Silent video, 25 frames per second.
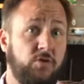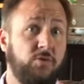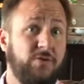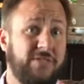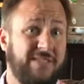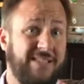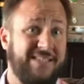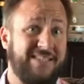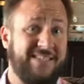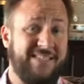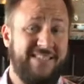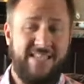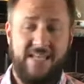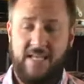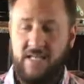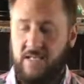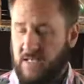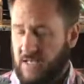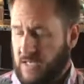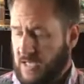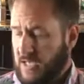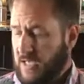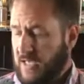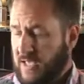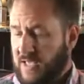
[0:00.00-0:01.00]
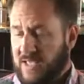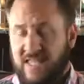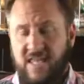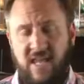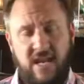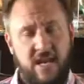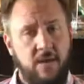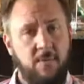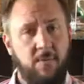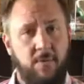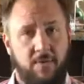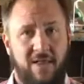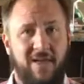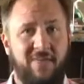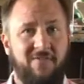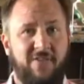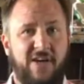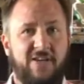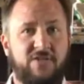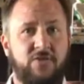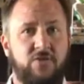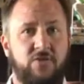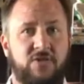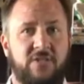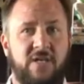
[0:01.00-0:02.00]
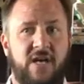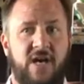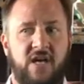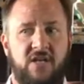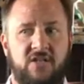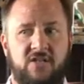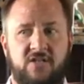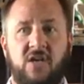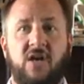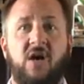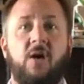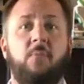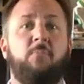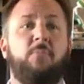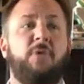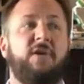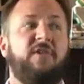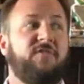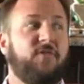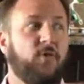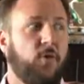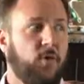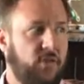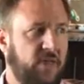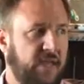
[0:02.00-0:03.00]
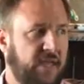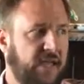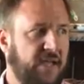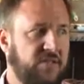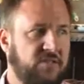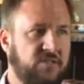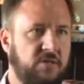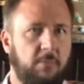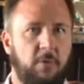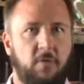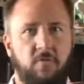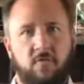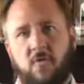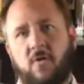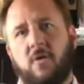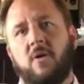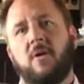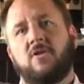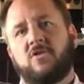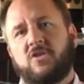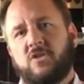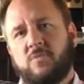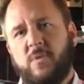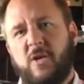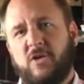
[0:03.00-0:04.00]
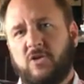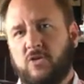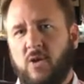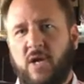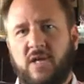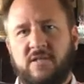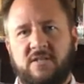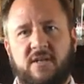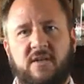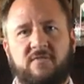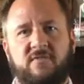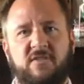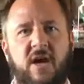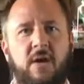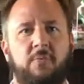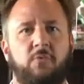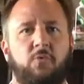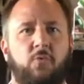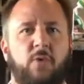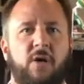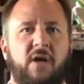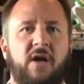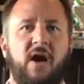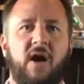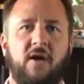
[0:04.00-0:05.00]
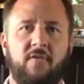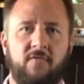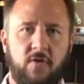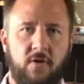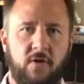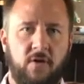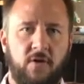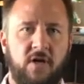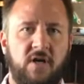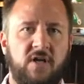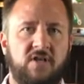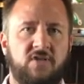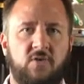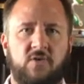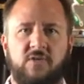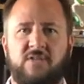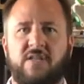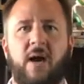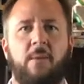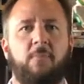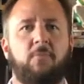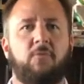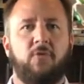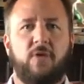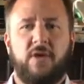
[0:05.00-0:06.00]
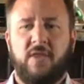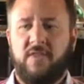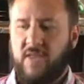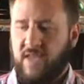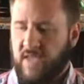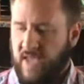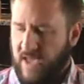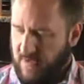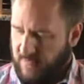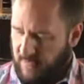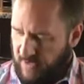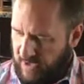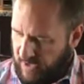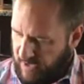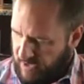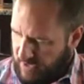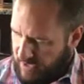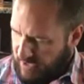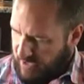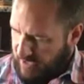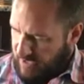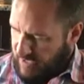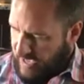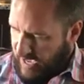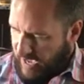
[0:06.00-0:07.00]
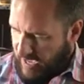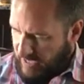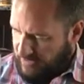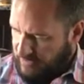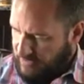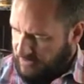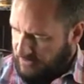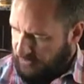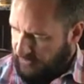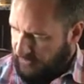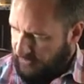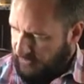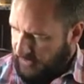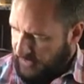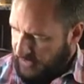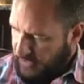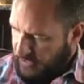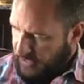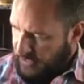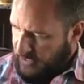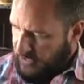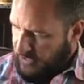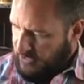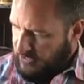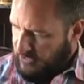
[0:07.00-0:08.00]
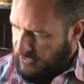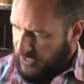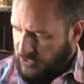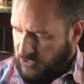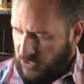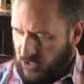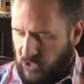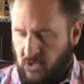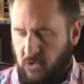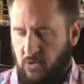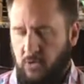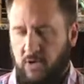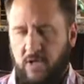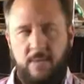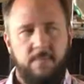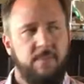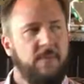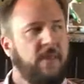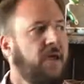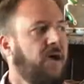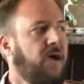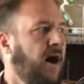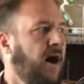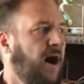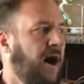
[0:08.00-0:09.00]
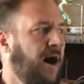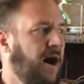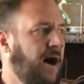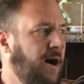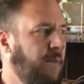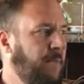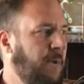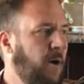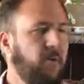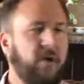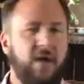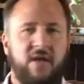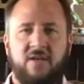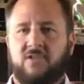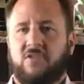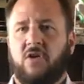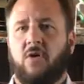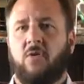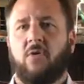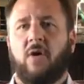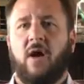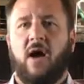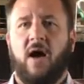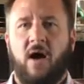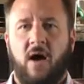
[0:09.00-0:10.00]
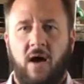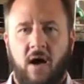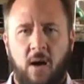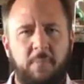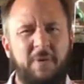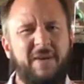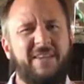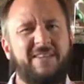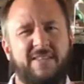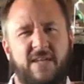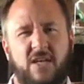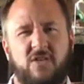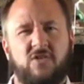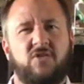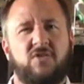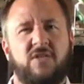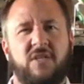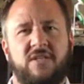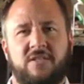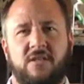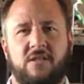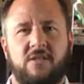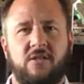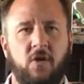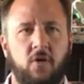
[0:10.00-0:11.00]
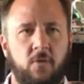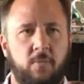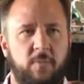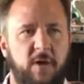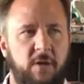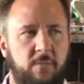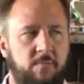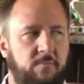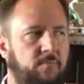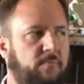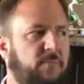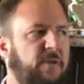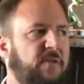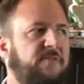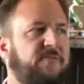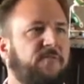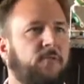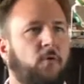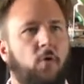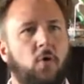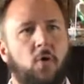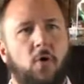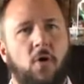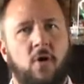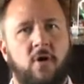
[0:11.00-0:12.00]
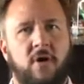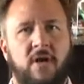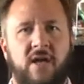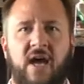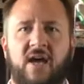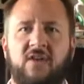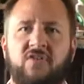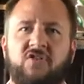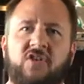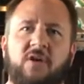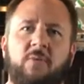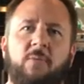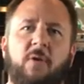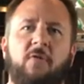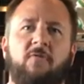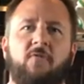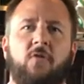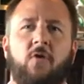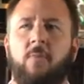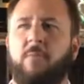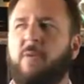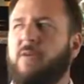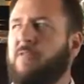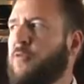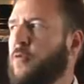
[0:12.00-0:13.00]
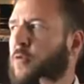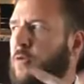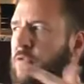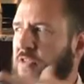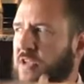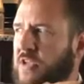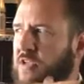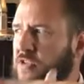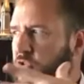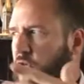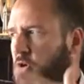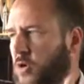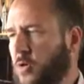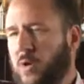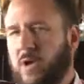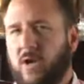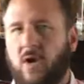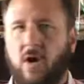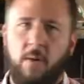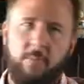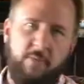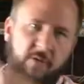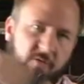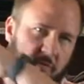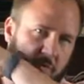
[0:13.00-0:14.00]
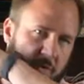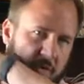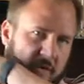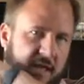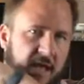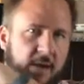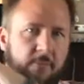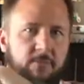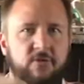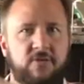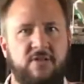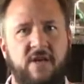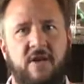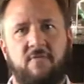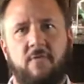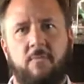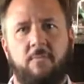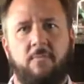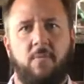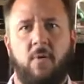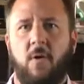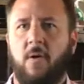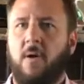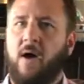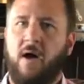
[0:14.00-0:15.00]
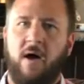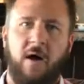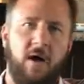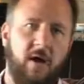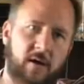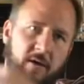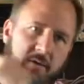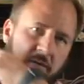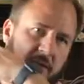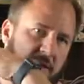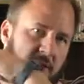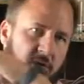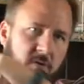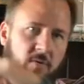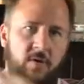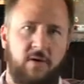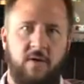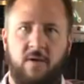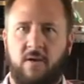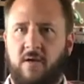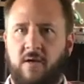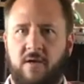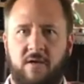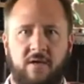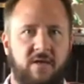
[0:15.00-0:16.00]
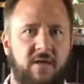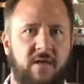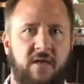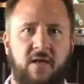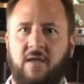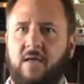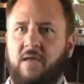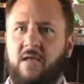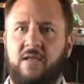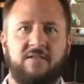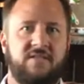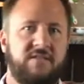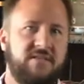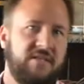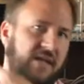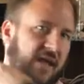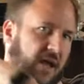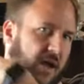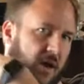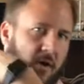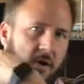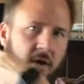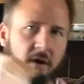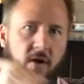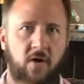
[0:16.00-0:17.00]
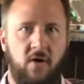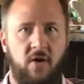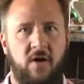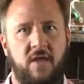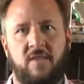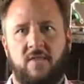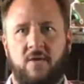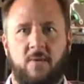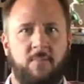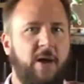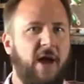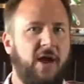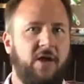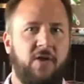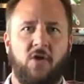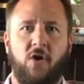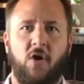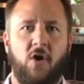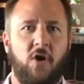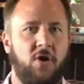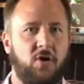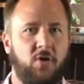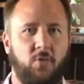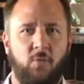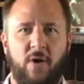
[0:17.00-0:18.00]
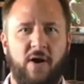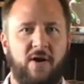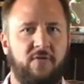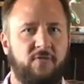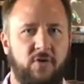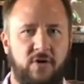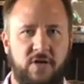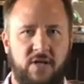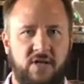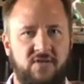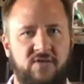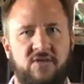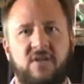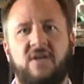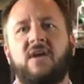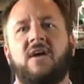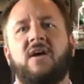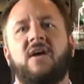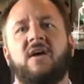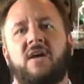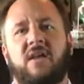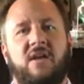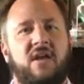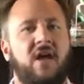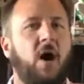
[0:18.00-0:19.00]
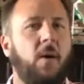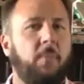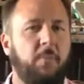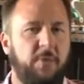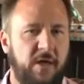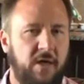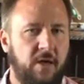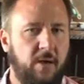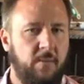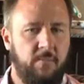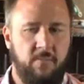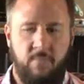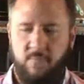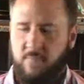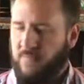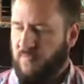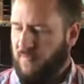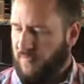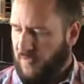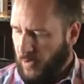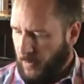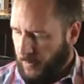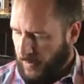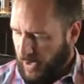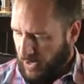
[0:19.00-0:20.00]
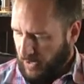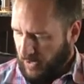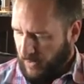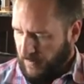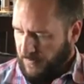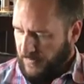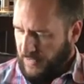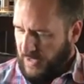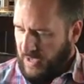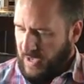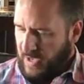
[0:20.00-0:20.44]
to succeed, getting him a lot of exercise before the guests come over. Just make sure he has enough time to recover so he's not breathing heavy. Yes. Such a cutie. Okay, so upping his exercise a little bit before guests come over, or before things are going on, before the neighbors have a quinceañera in their backyard or whatever it is, can help him feel better